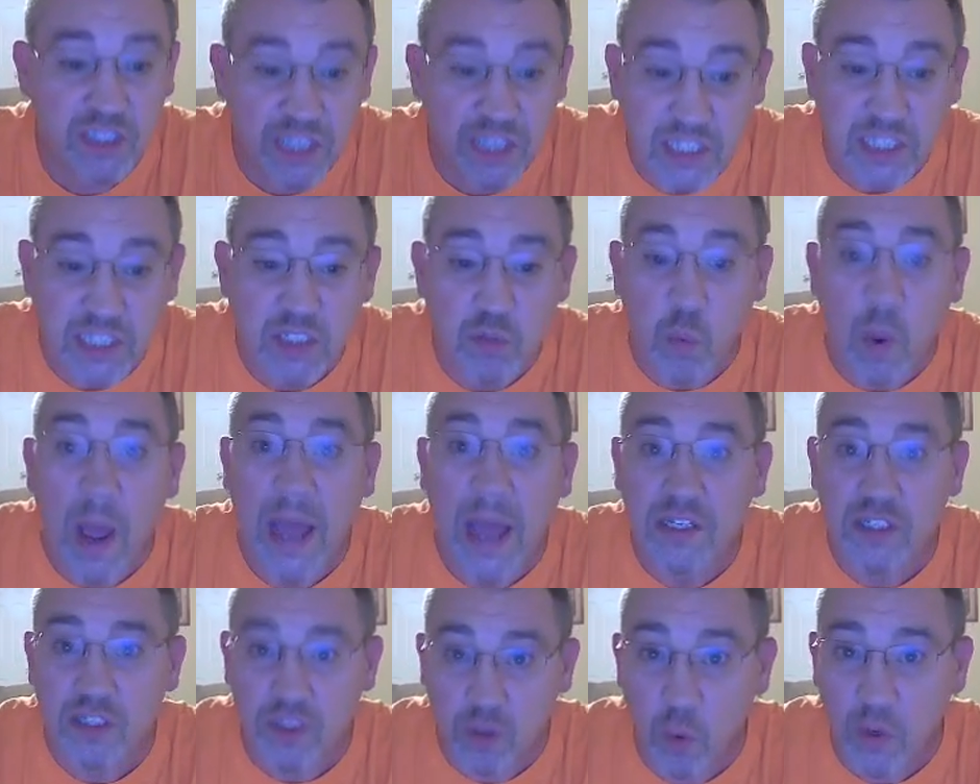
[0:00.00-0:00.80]
This is why
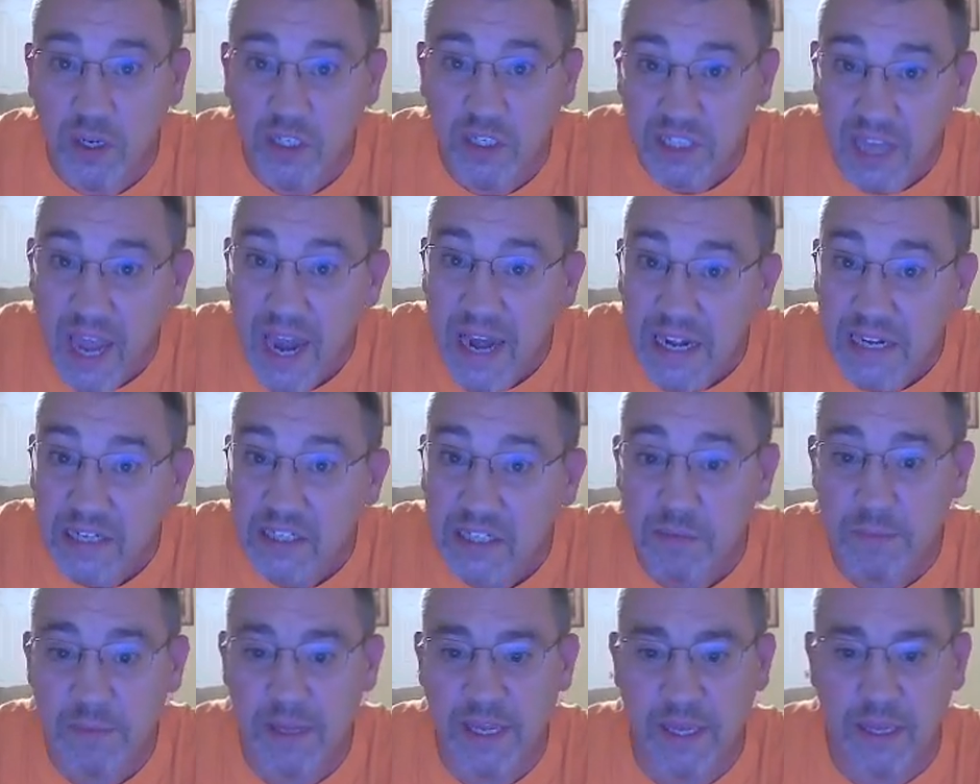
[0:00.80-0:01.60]
it's so exciting
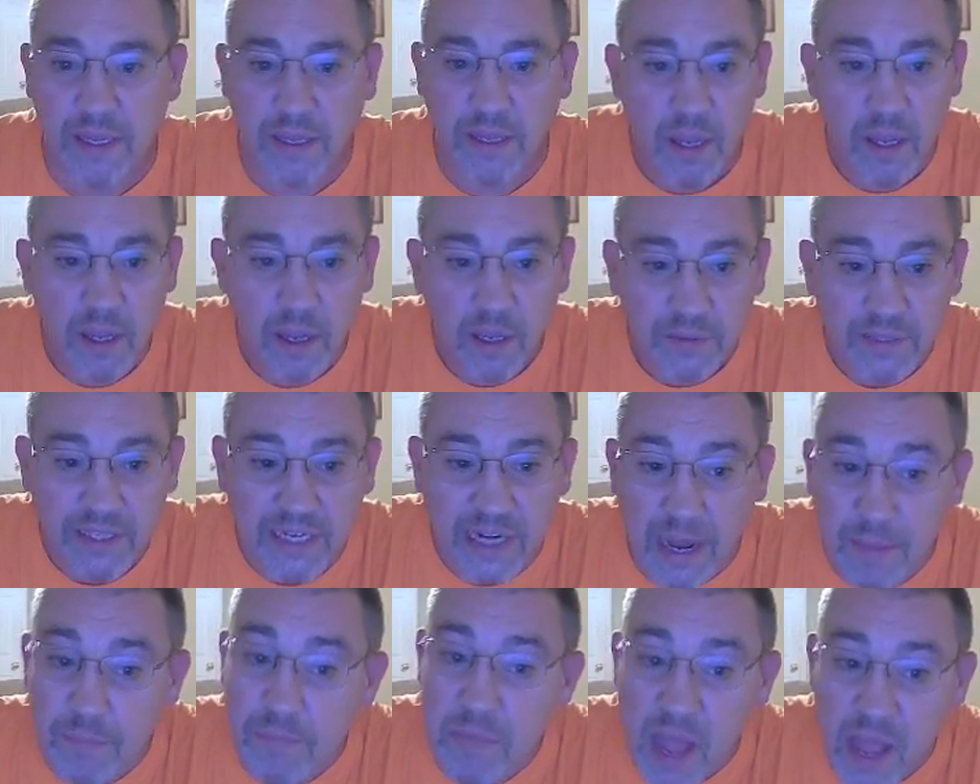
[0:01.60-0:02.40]
to me
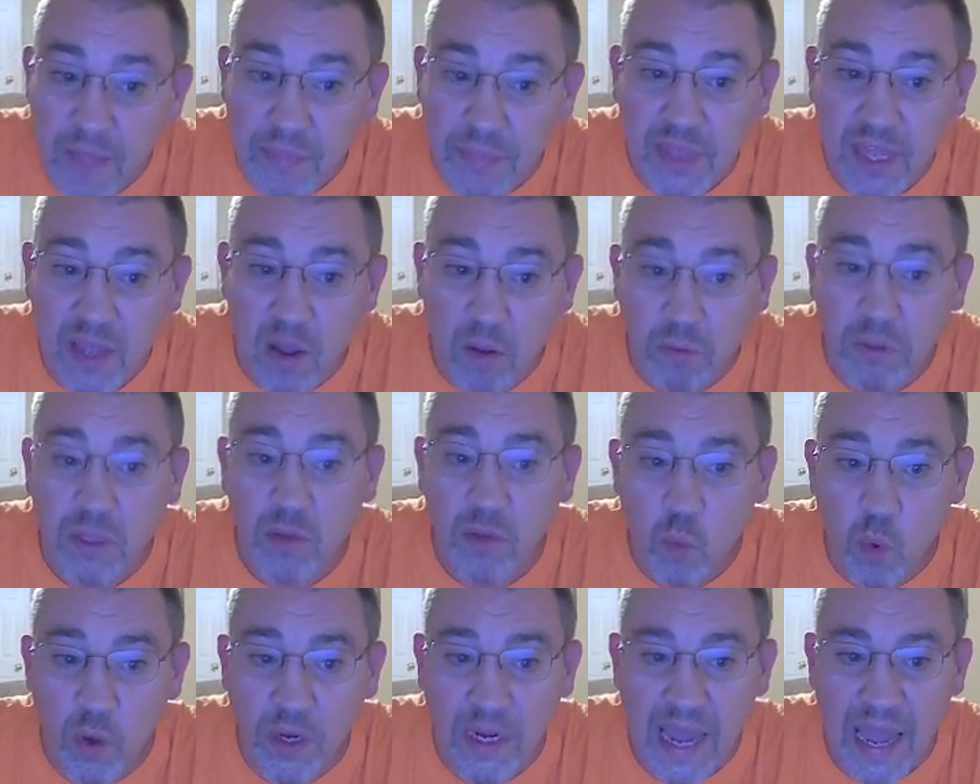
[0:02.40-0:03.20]
that I'm not the only
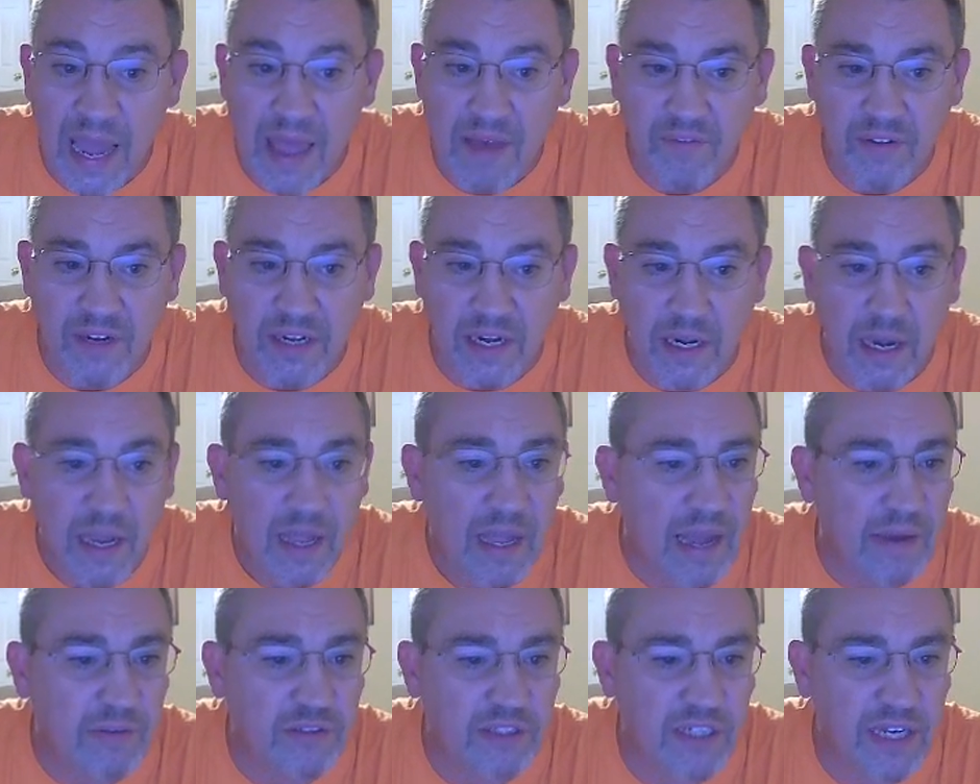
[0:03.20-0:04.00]
one having it.
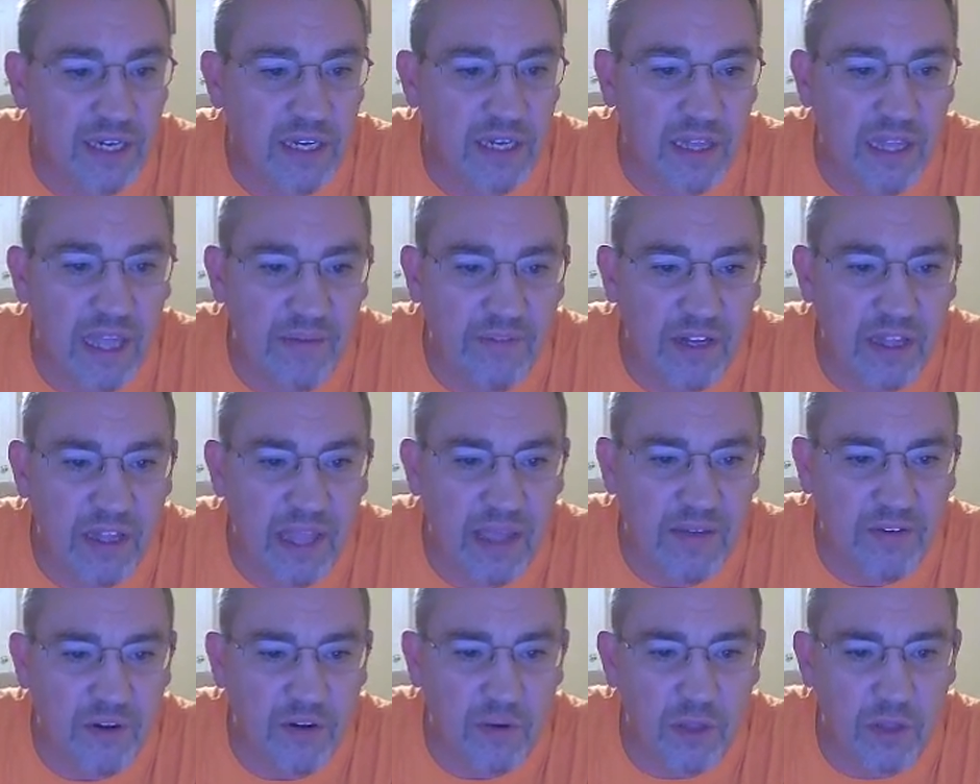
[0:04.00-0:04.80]
I've seen 11
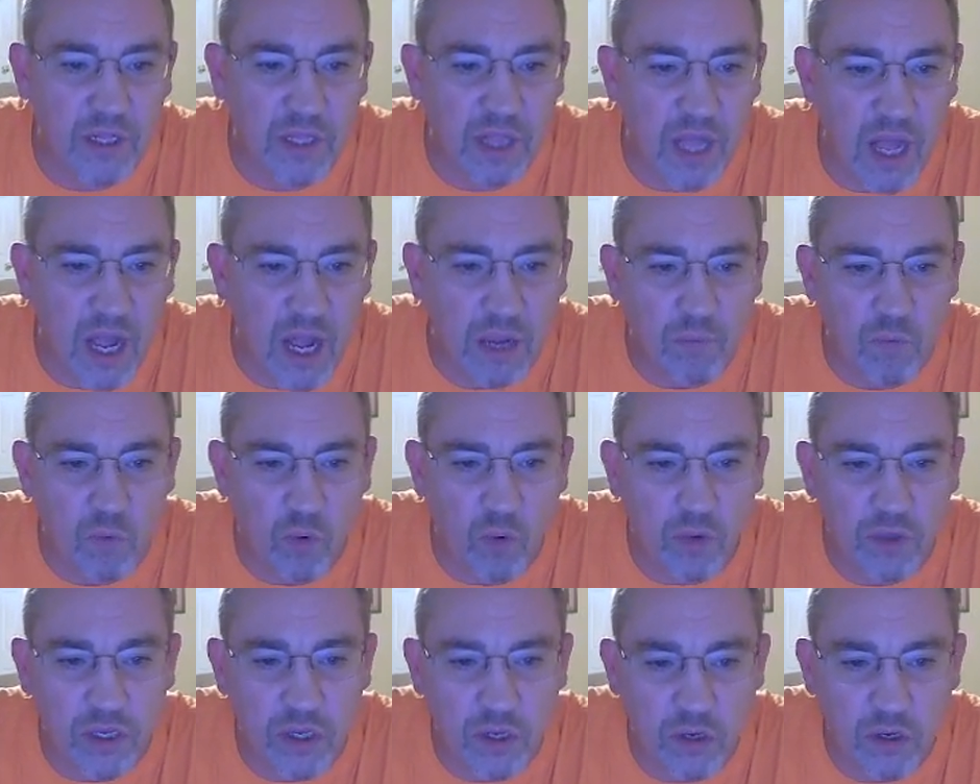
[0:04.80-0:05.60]
11 on the clock
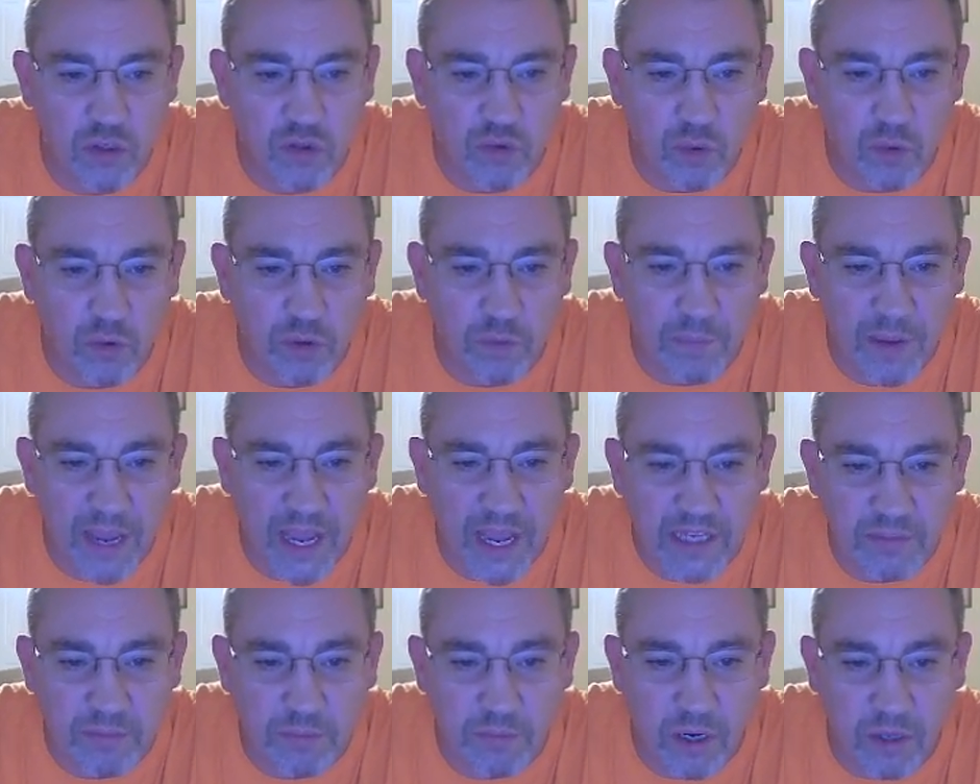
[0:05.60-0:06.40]
more than usual the
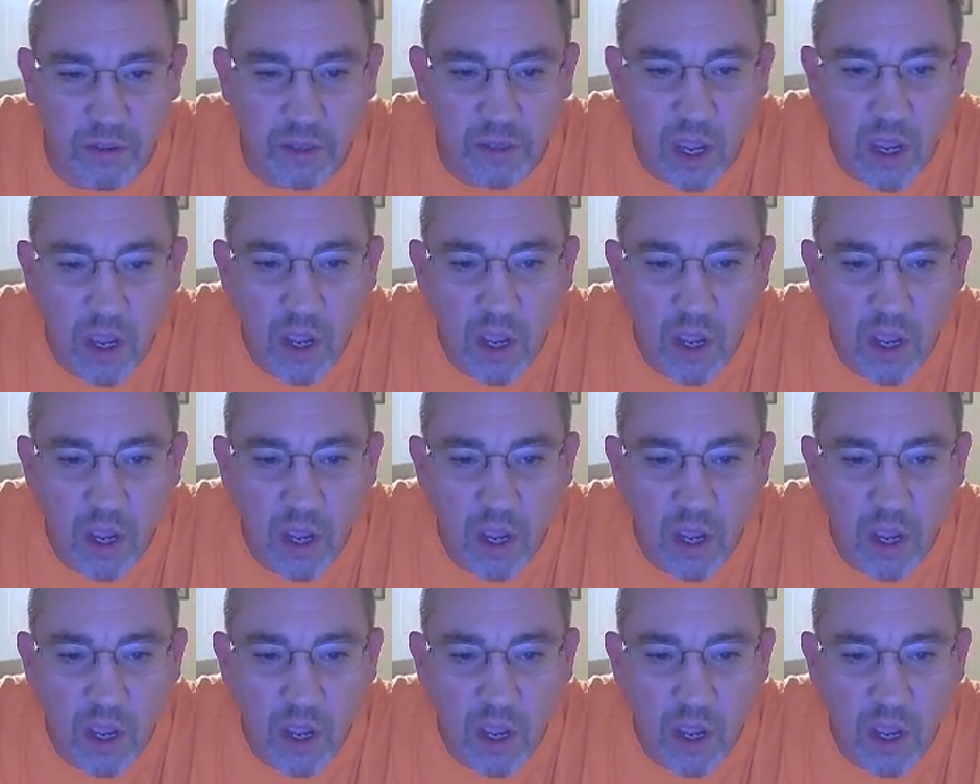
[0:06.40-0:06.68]
past month.